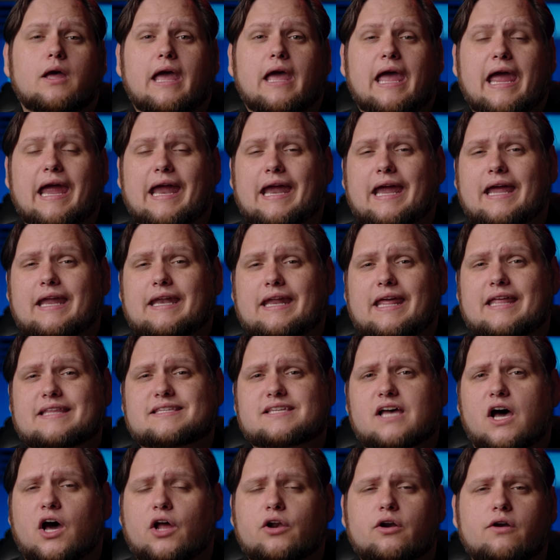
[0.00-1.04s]
And it's
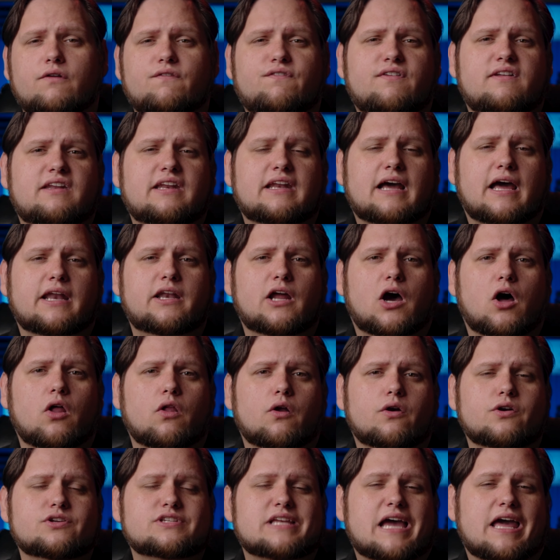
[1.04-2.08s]

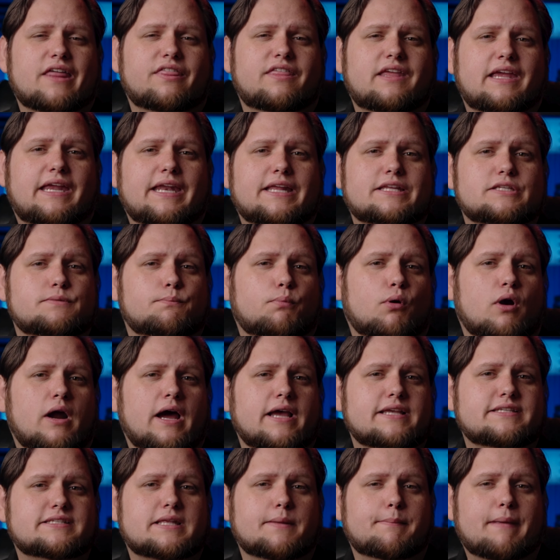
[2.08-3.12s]
$159. I think it is
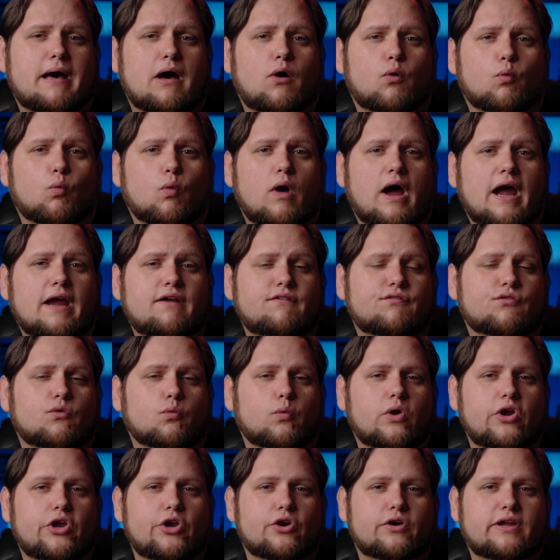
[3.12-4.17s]
priced about right for
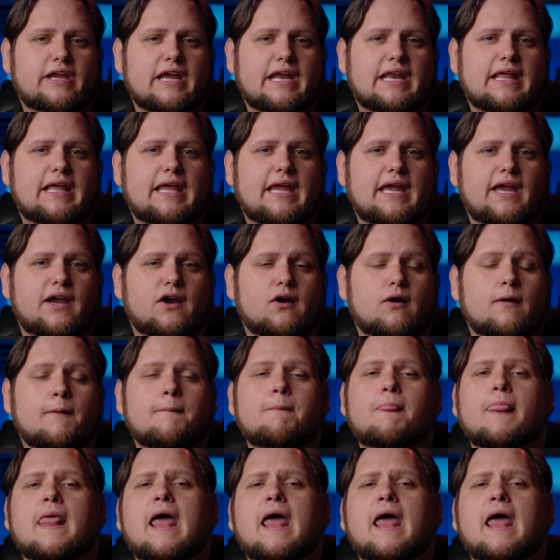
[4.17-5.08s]
what you're getting here.